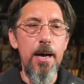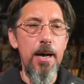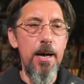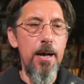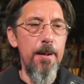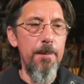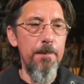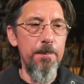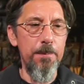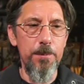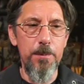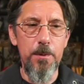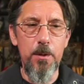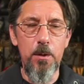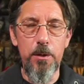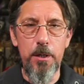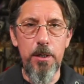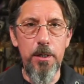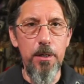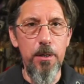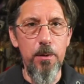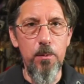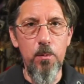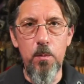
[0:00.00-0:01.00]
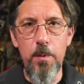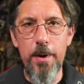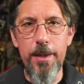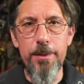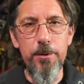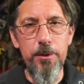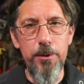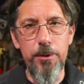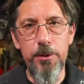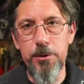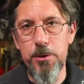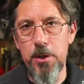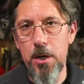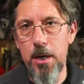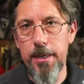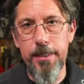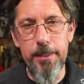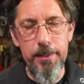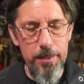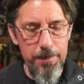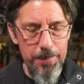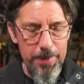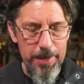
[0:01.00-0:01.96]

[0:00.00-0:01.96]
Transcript: You know, whether you're talking